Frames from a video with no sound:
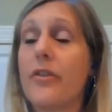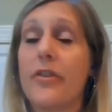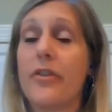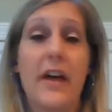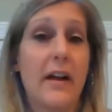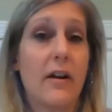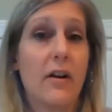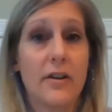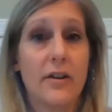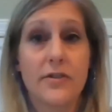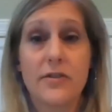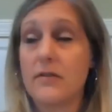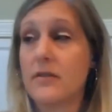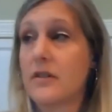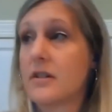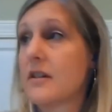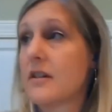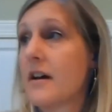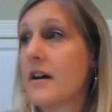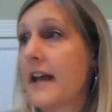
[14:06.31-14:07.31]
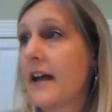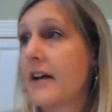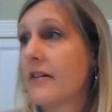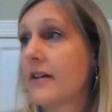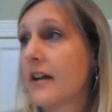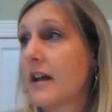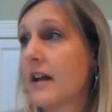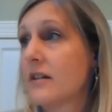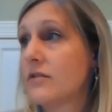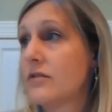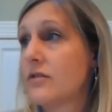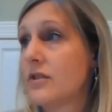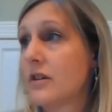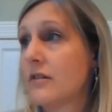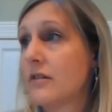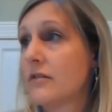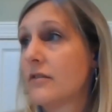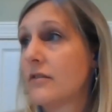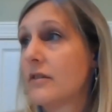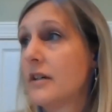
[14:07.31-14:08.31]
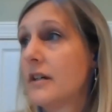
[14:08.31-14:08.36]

that also does not count against you.